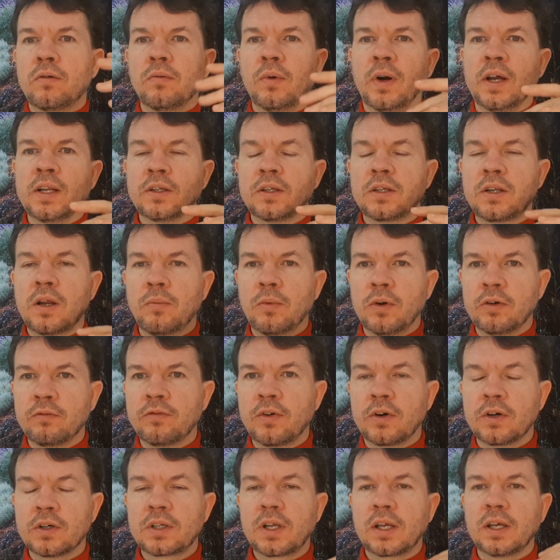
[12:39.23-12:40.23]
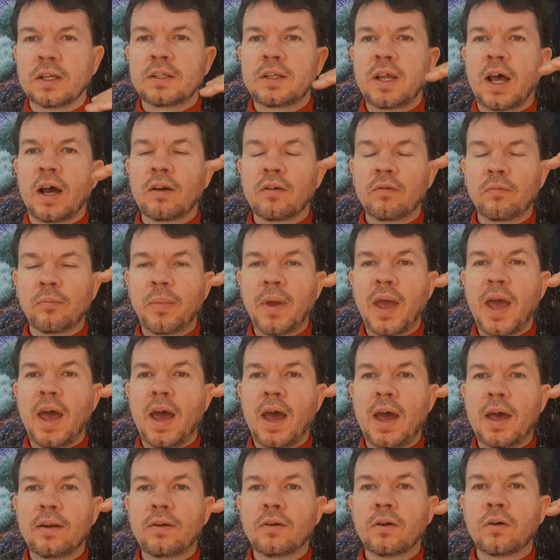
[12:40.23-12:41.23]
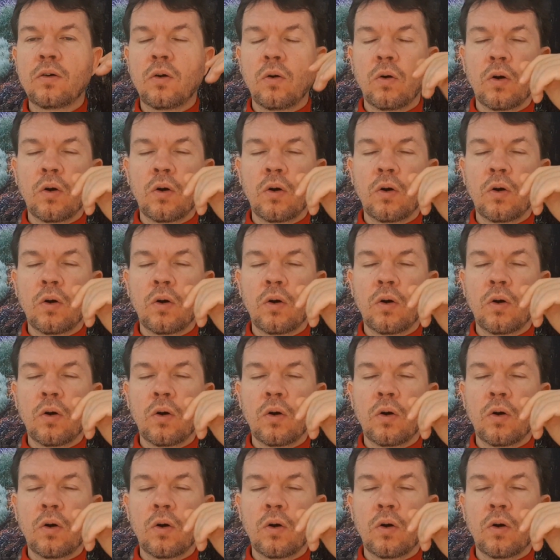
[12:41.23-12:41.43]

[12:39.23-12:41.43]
when someone first gets out of bed,